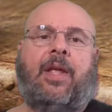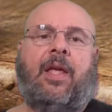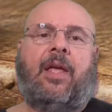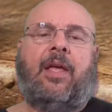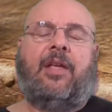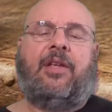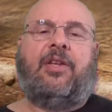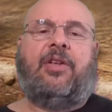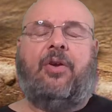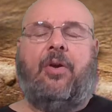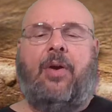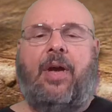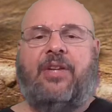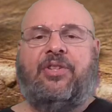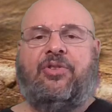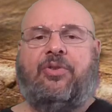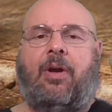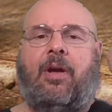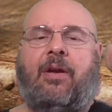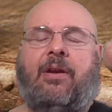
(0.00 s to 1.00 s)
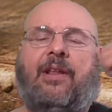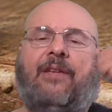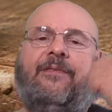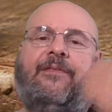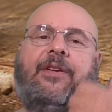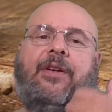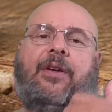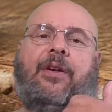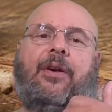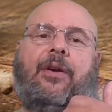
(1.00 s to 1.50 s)
You know, I strongly
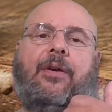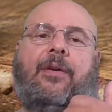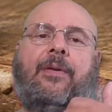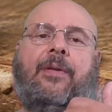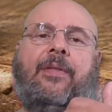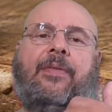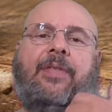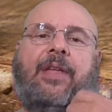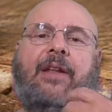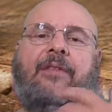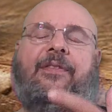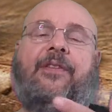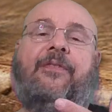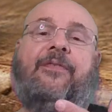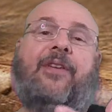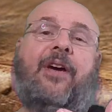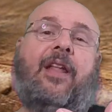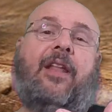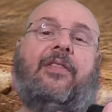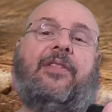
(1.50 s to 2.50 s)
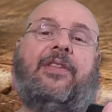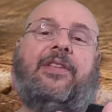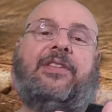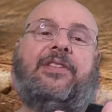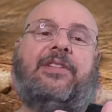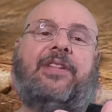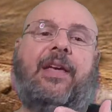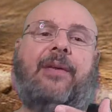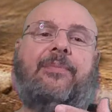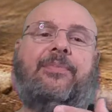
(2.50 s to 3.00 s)
feel that if you follow these
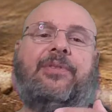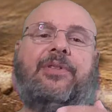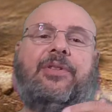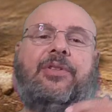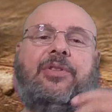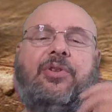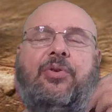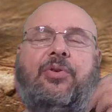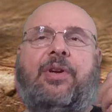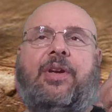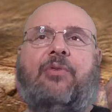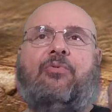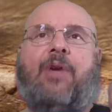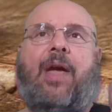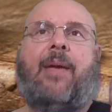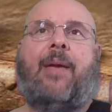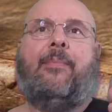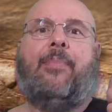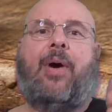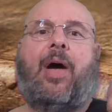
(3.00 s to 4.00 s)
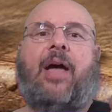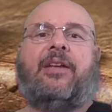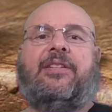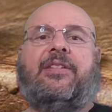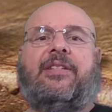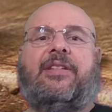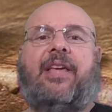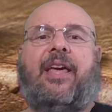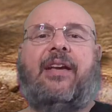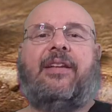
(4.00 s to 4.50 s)
tips, you can write box
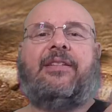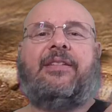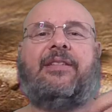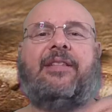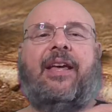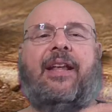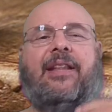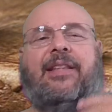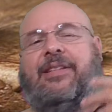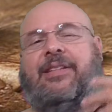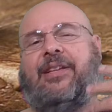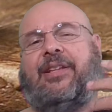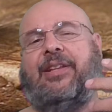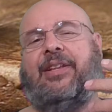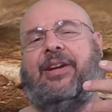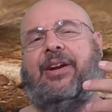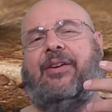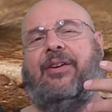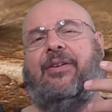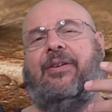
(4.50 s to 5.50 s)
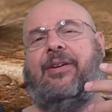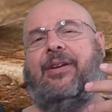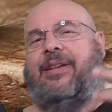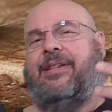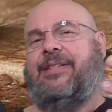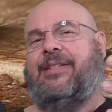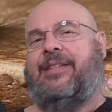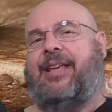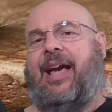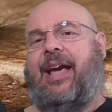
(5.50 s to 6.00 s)
text that is clear,
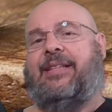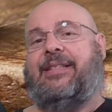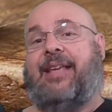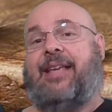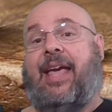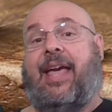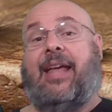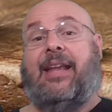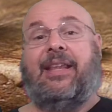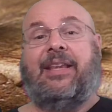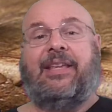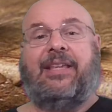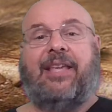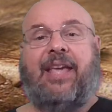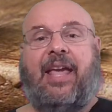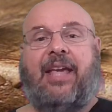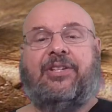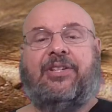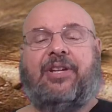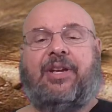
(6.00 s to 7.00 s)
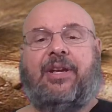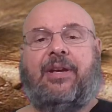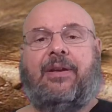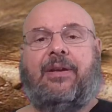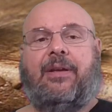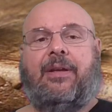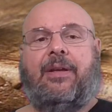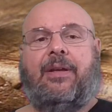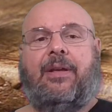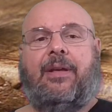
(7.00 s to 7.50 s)
concise, and engaging.
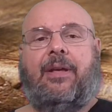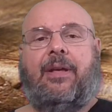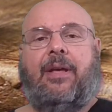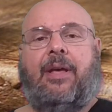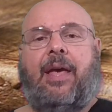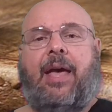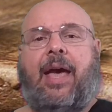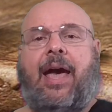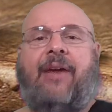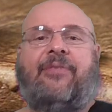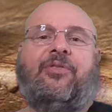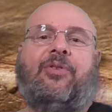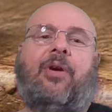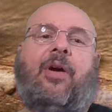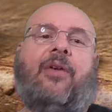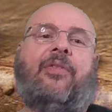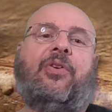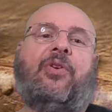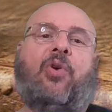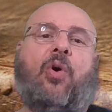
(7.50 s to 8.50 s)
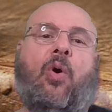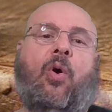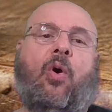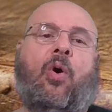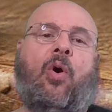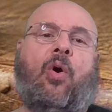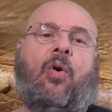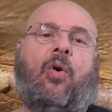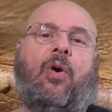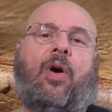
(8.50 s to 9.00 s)
After all, the
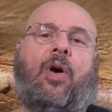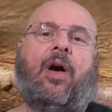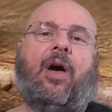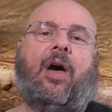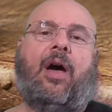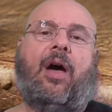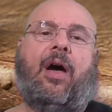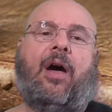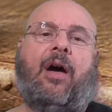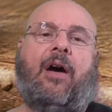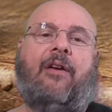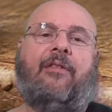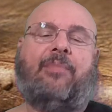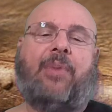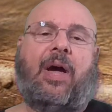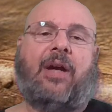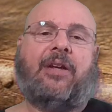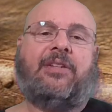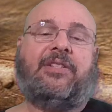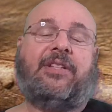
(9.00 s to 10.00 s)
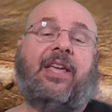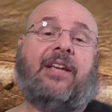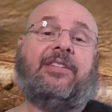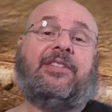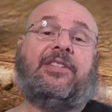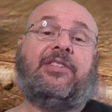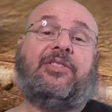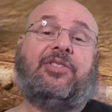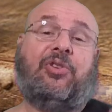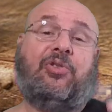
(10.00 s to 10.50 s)
goal of box
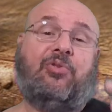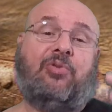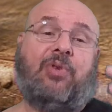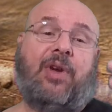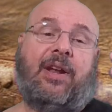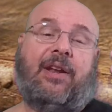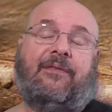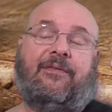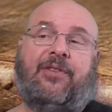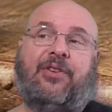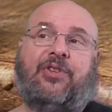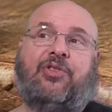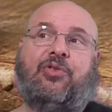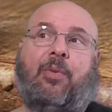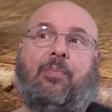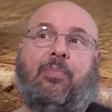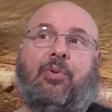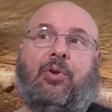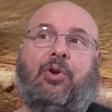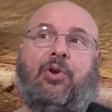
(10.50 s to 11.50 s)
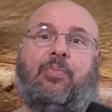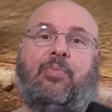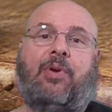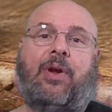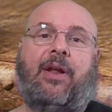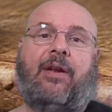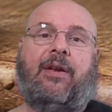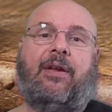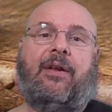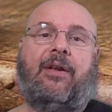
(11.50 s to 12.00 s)
text is to create a visual
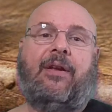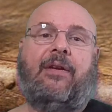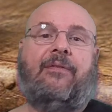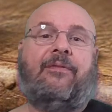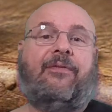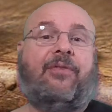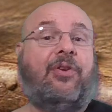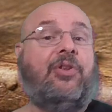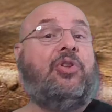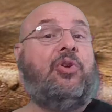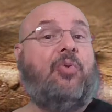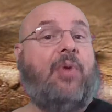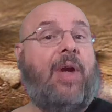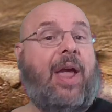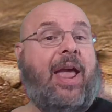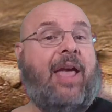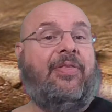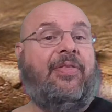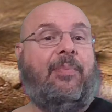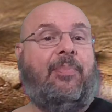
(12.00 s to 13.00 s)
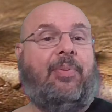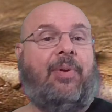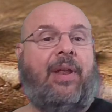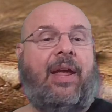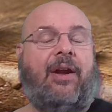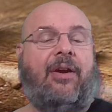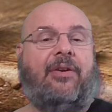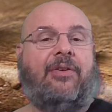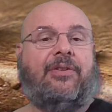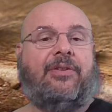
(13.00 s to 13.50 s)
blueprint for you and the
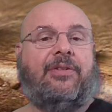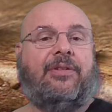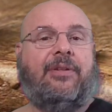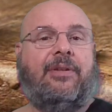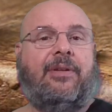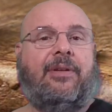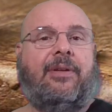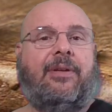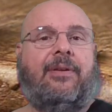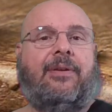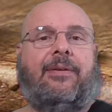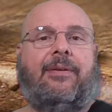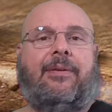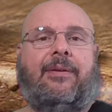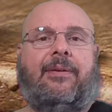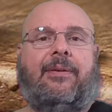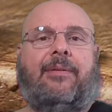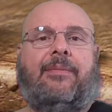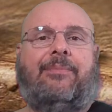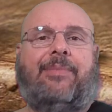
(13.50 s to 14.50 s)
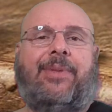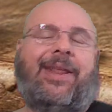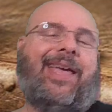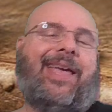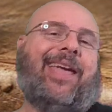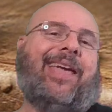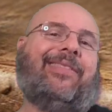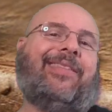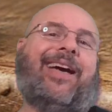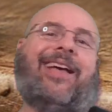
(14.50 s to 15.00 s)
players. But
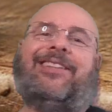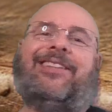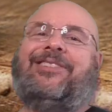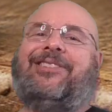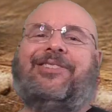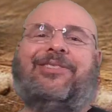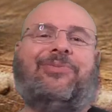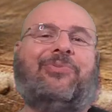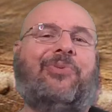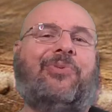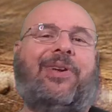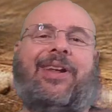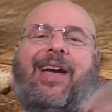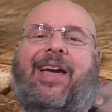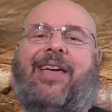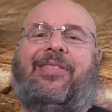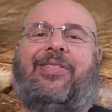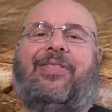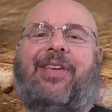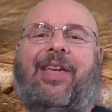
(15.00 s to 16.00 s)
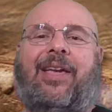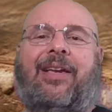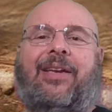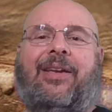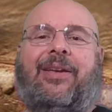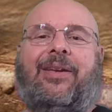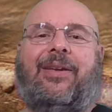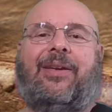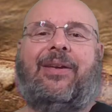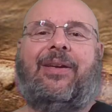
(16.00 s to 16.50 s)
hey, that's just what I think.
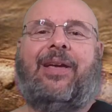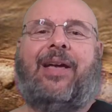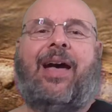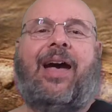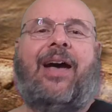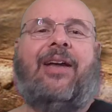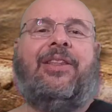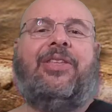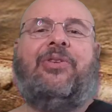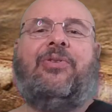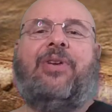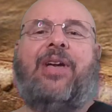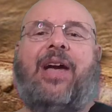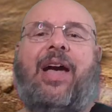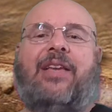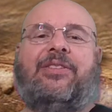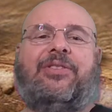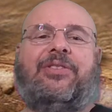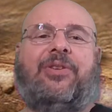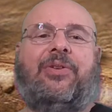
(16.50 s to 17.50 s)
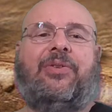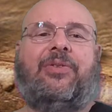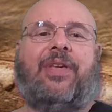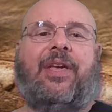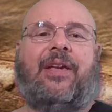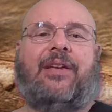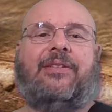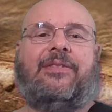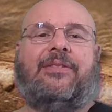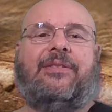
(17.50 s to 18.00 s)
How do you guys do
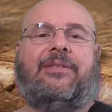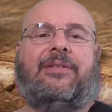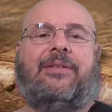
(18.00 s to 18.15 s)
things?